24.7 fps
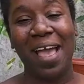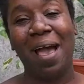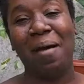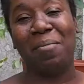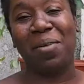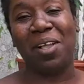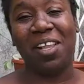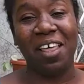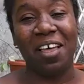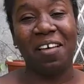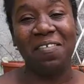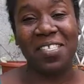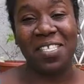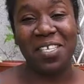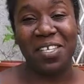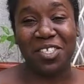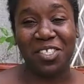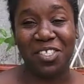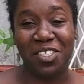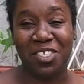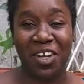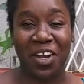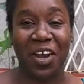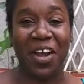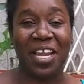gloves are
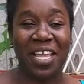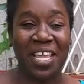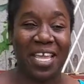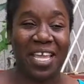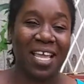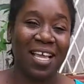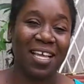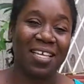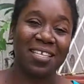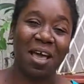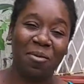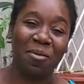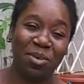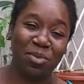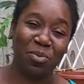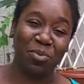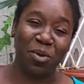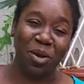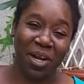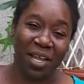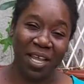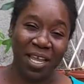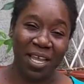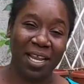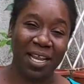dirty because I was
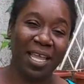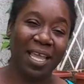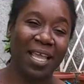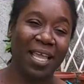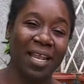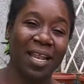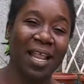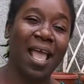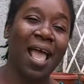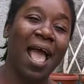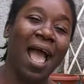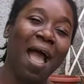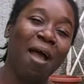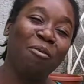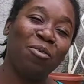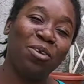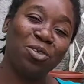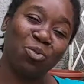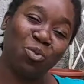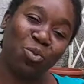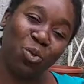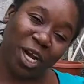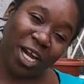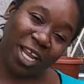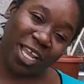working
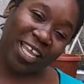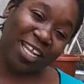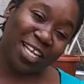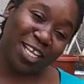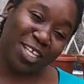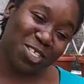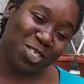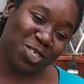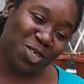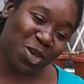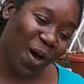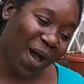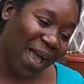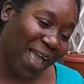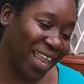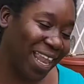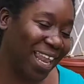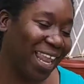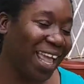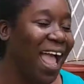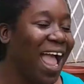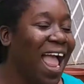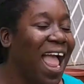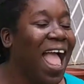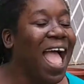the soil.
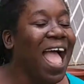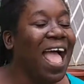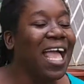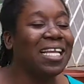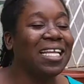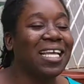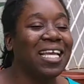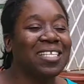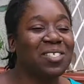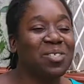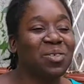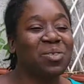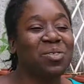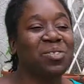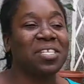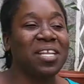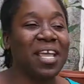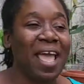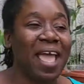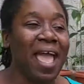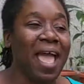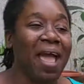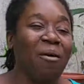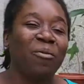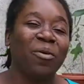And yes, so
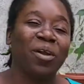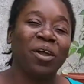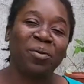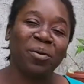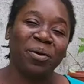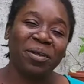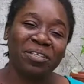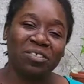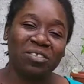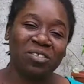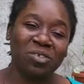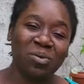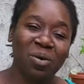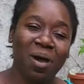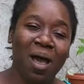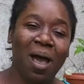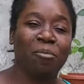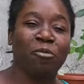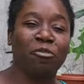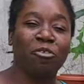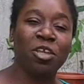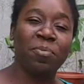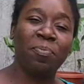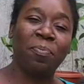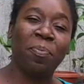today we're going to
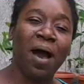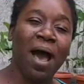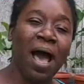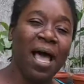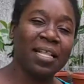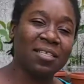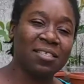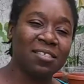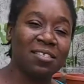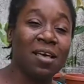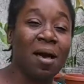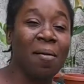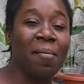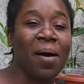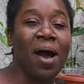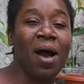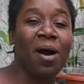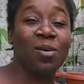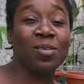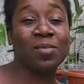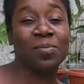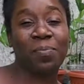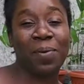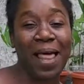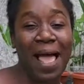repot some
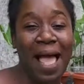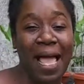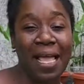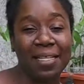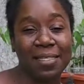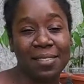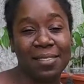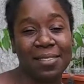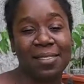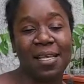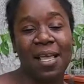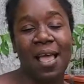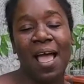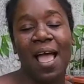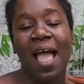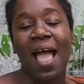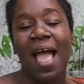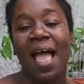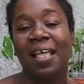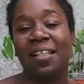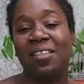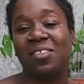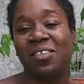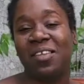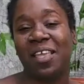houseplants
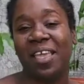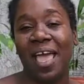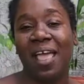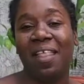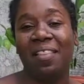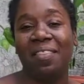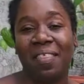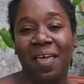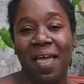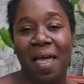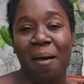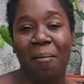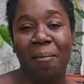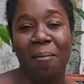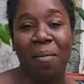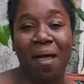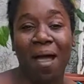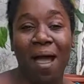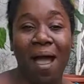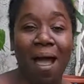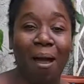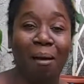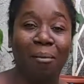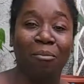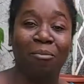and to get
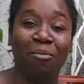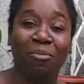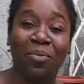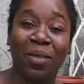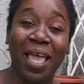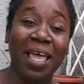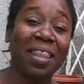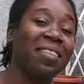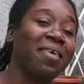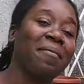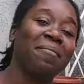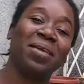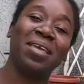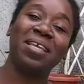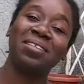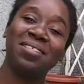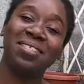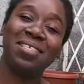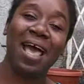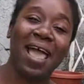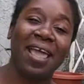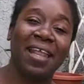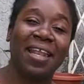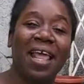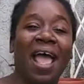them
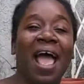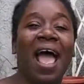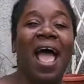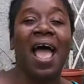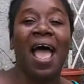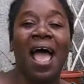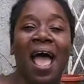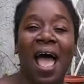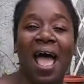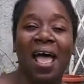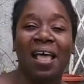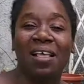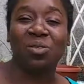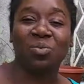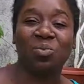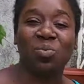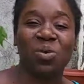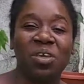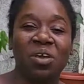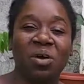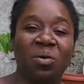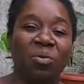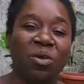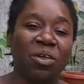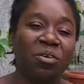inside. As we
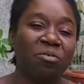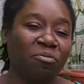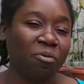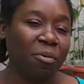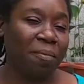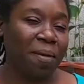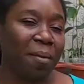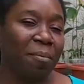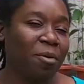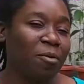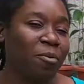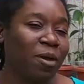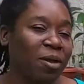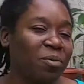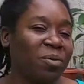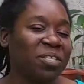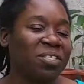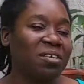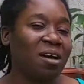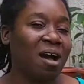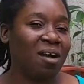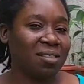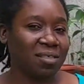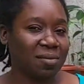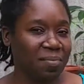remember when we
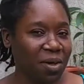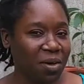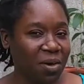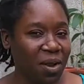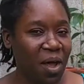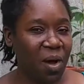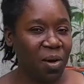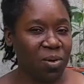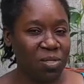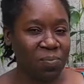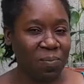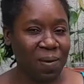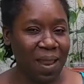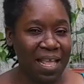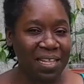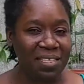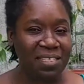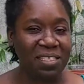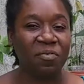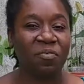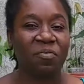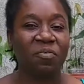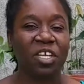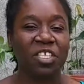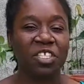talked about houseplants
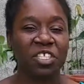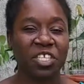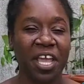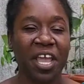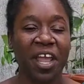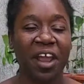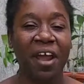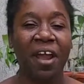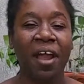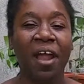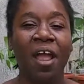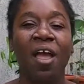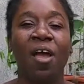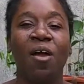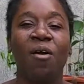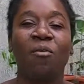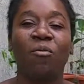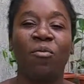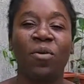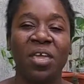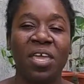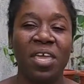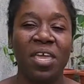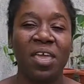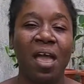and fresh air,
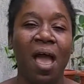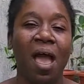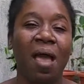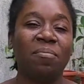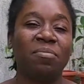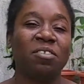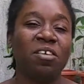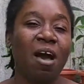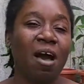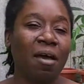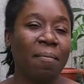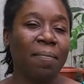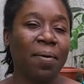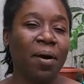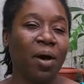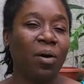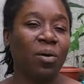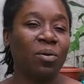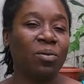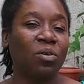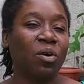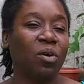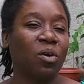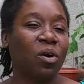we talk about